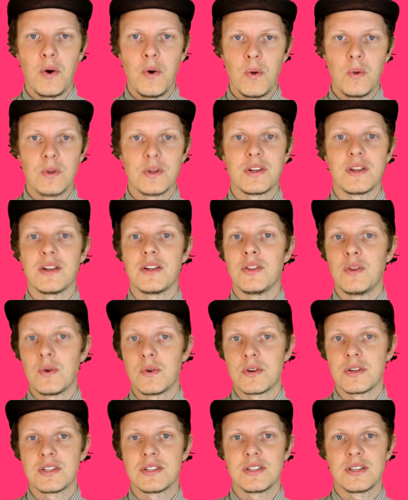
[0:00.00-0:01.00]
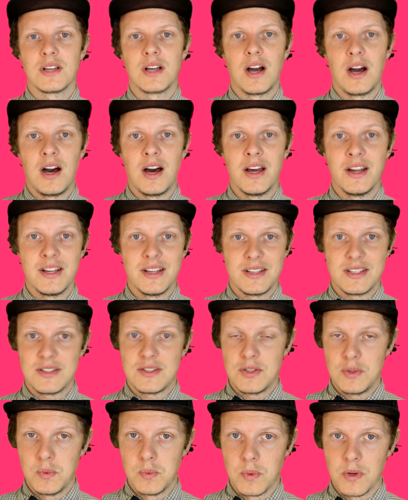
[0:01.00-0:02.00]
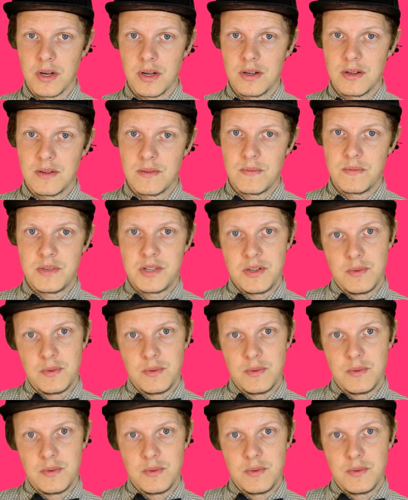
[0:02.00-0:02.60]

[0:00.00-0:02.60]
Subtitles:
the old Norse god Sol.